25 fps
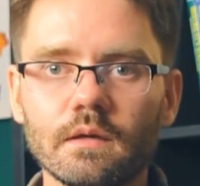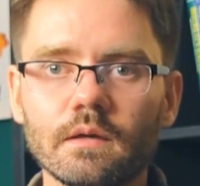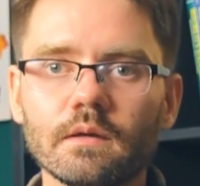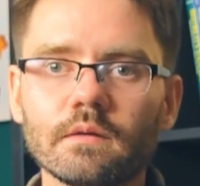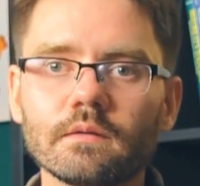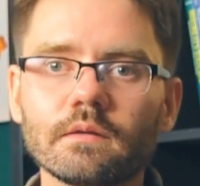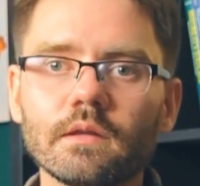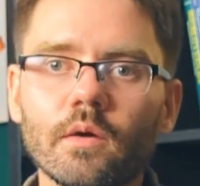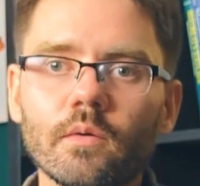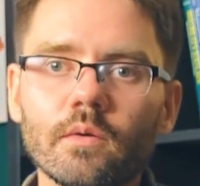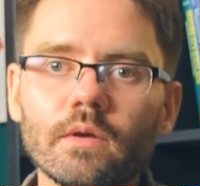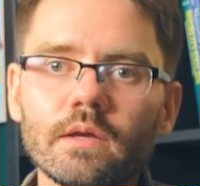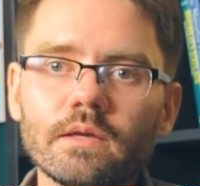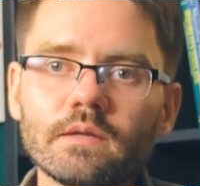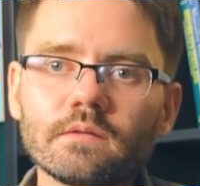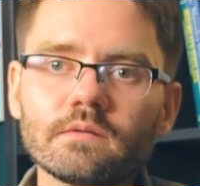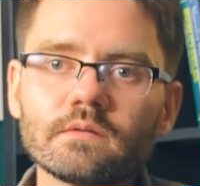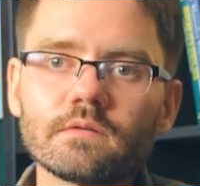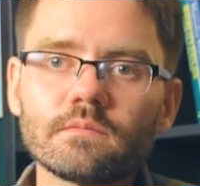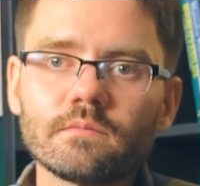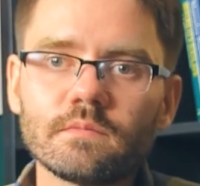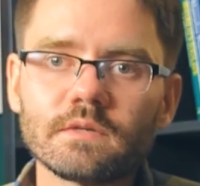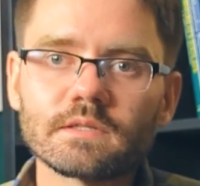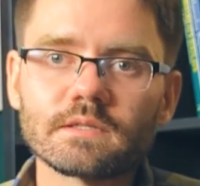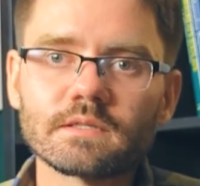Now,
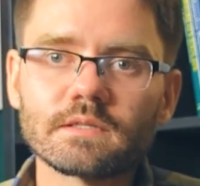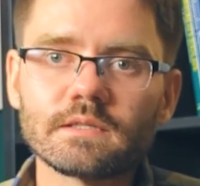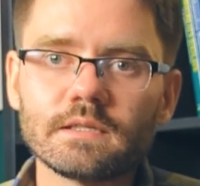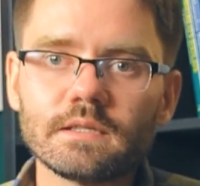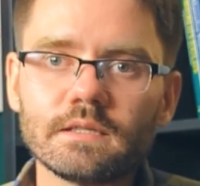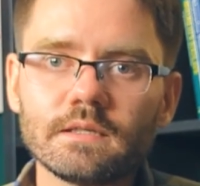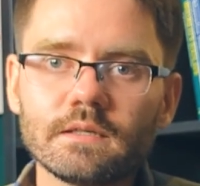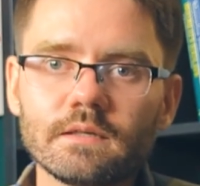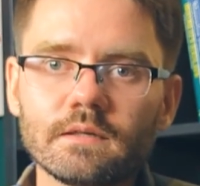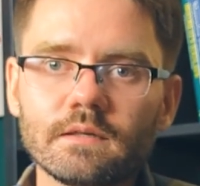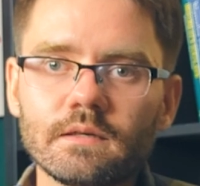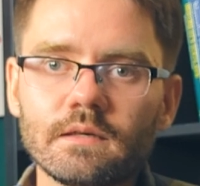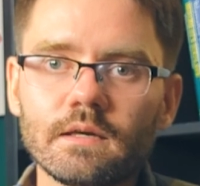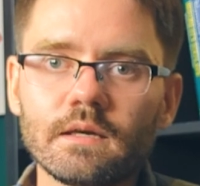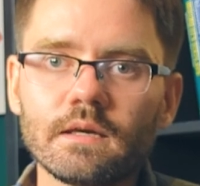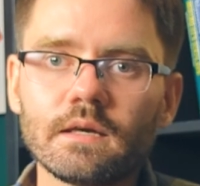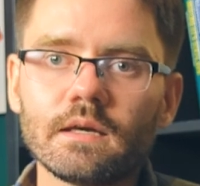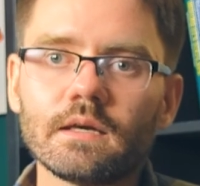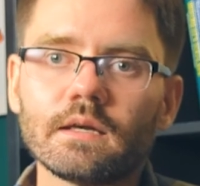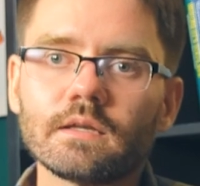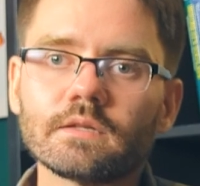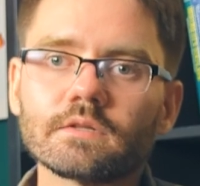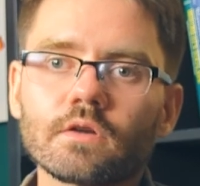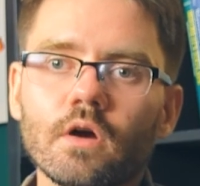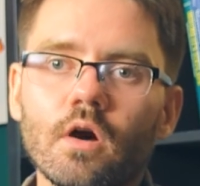intimacy
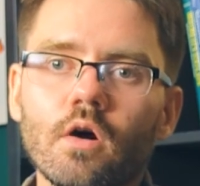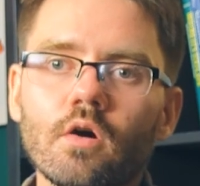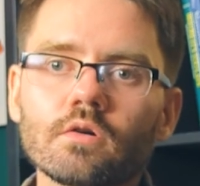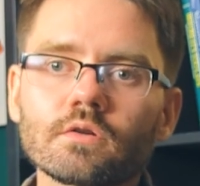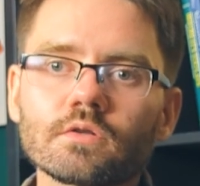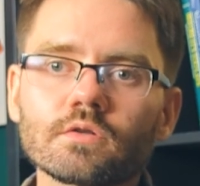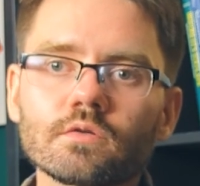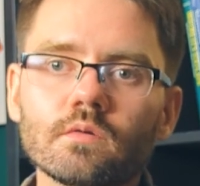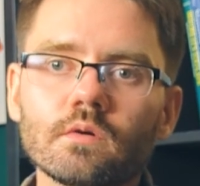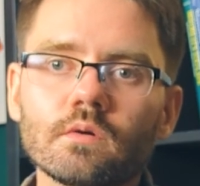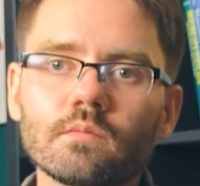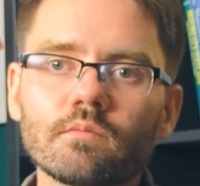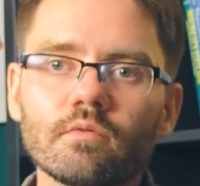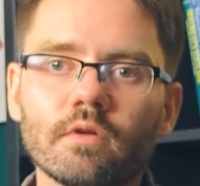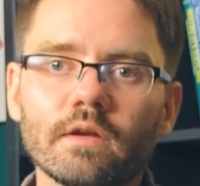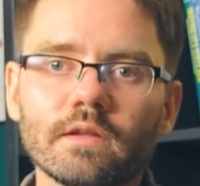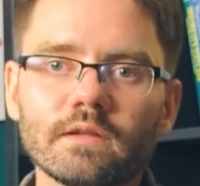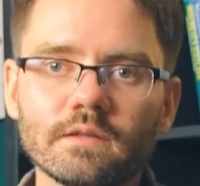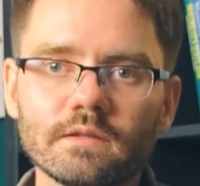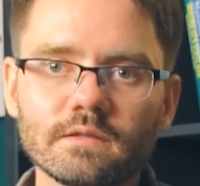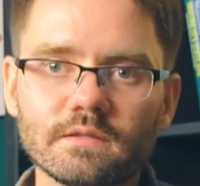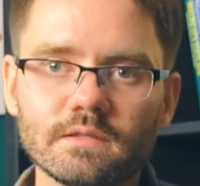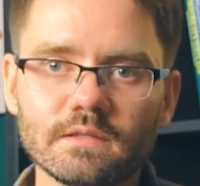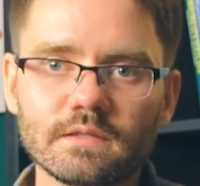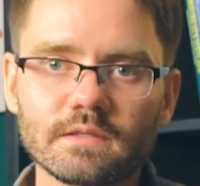is also a
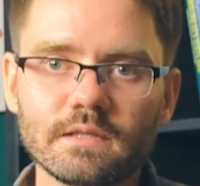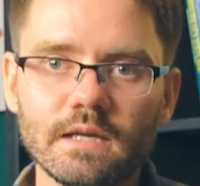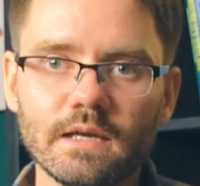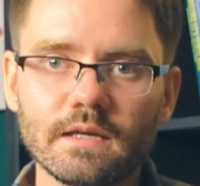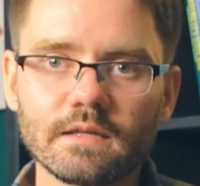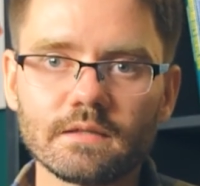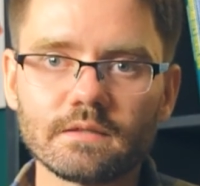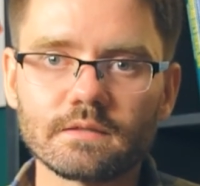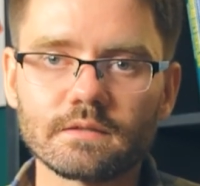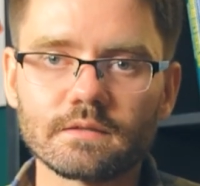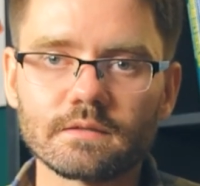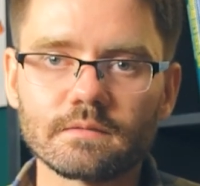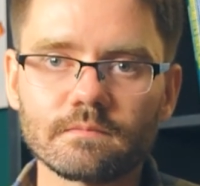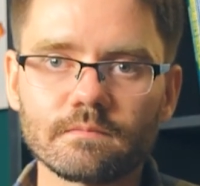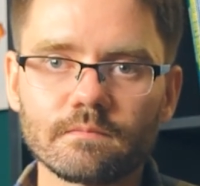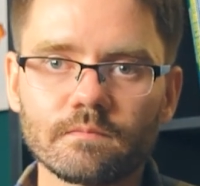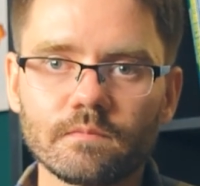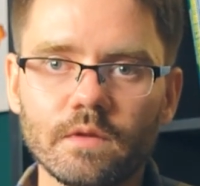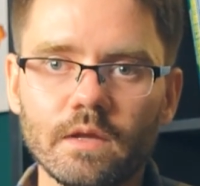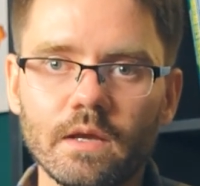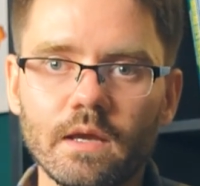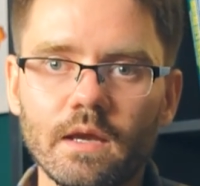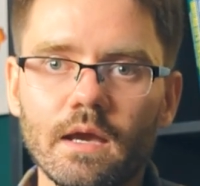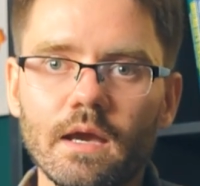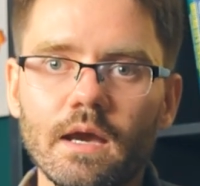blended state,
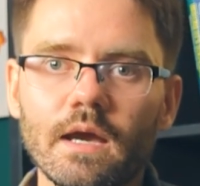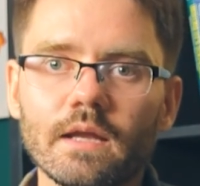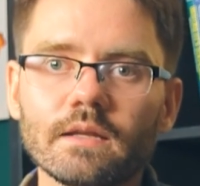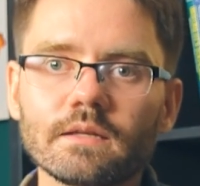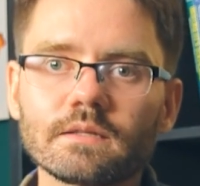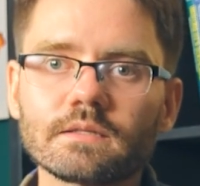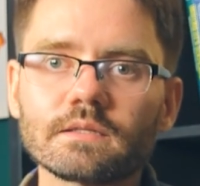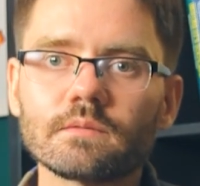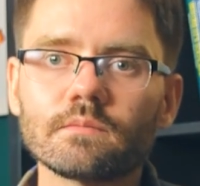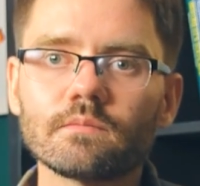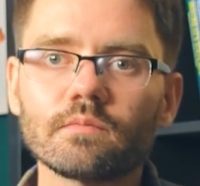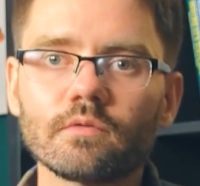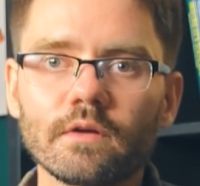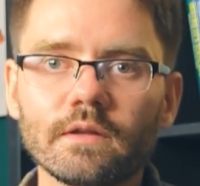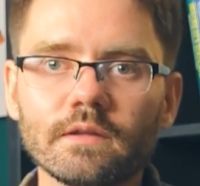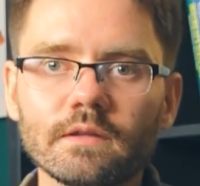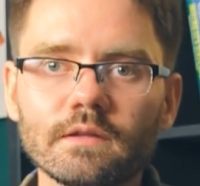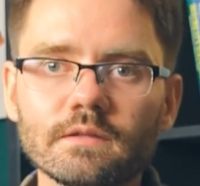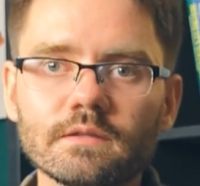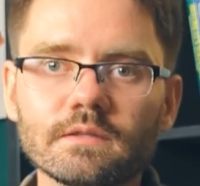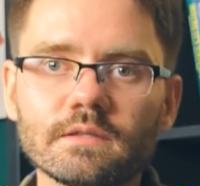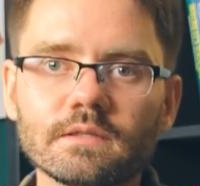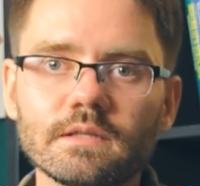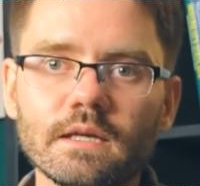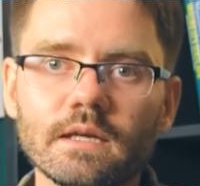and it's a
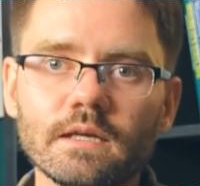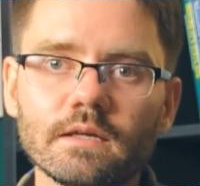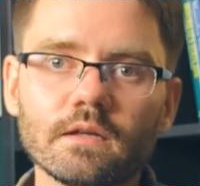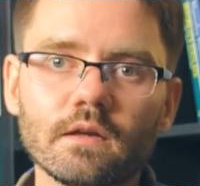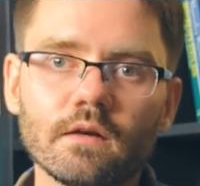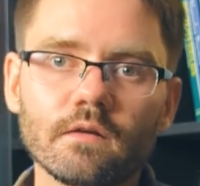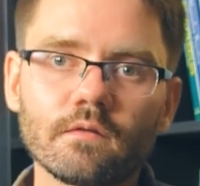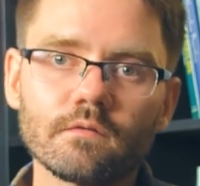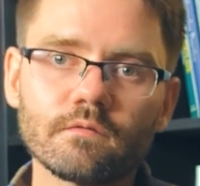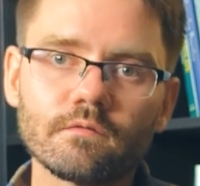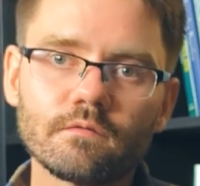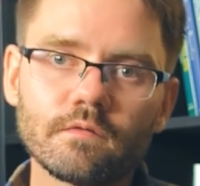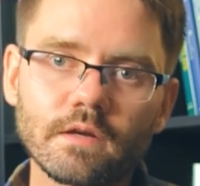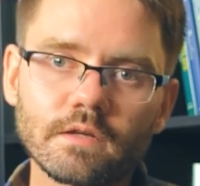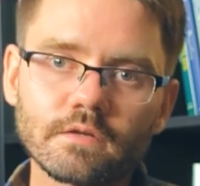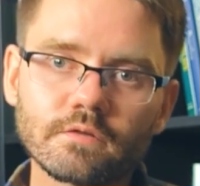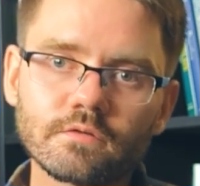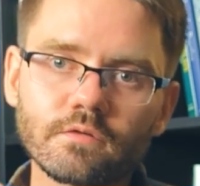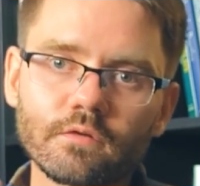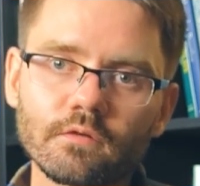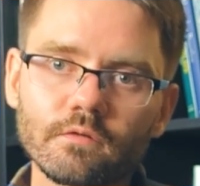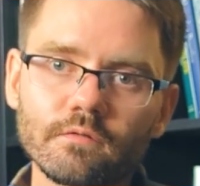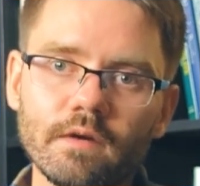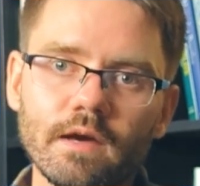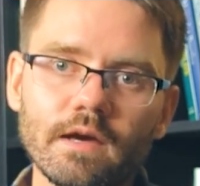blended state of
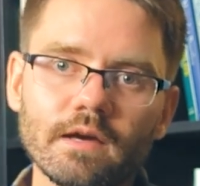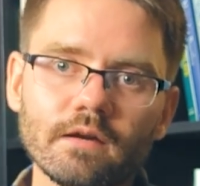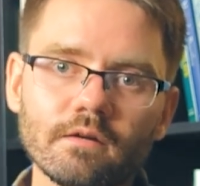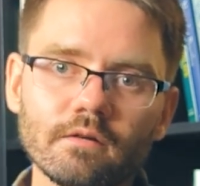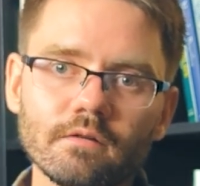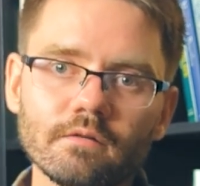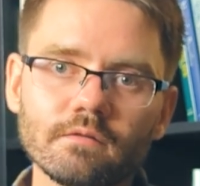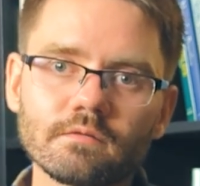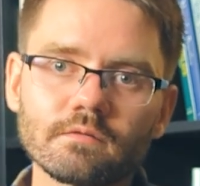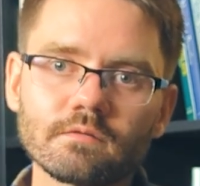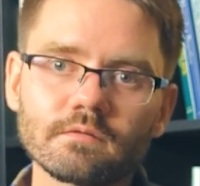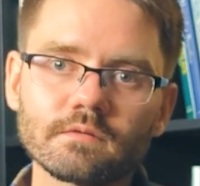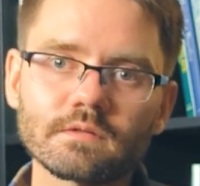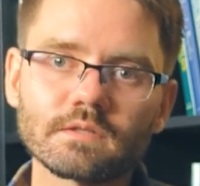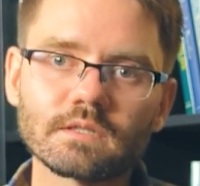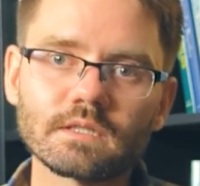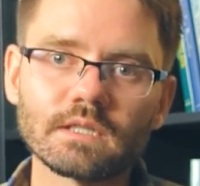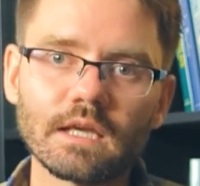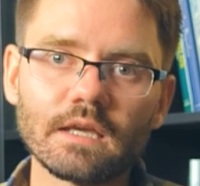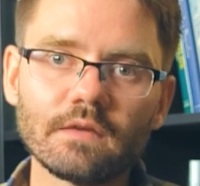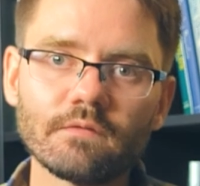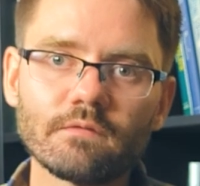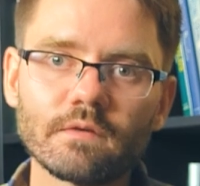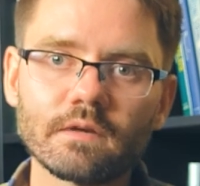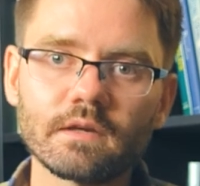ventral vagal,
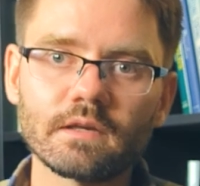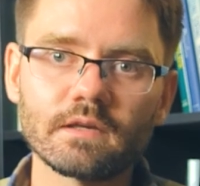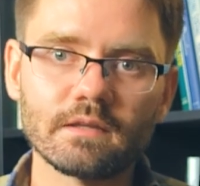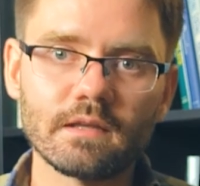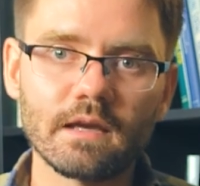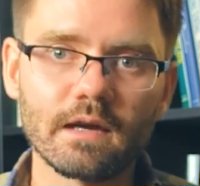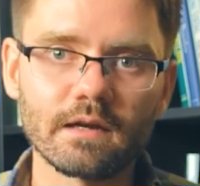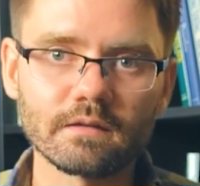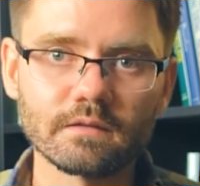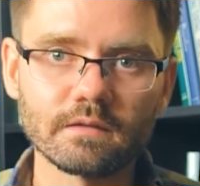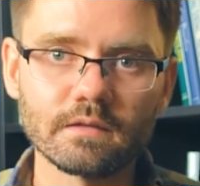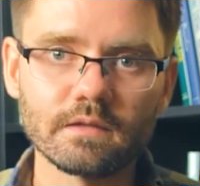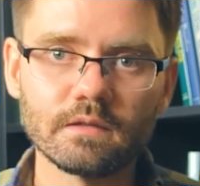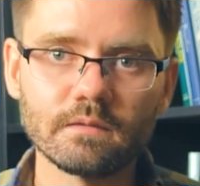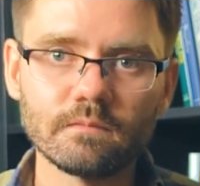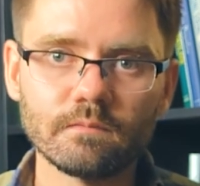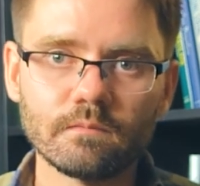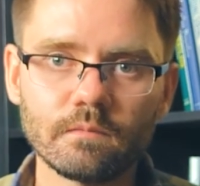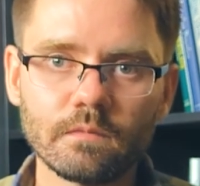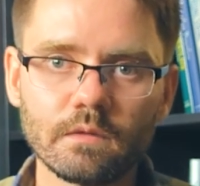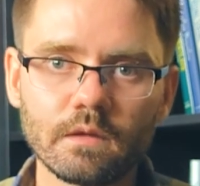safe and connected,